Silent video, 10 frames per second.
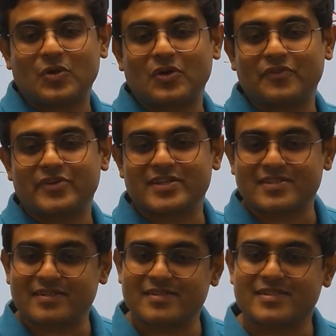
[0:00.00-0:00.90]
of
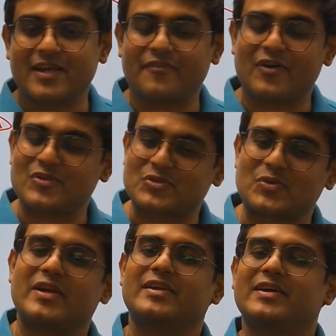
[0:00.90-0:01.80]
research have also
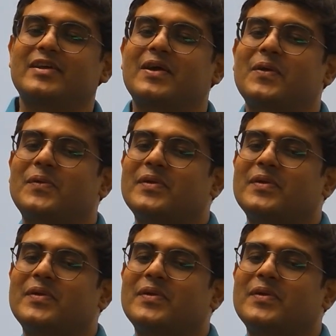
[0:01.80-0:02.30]
underground.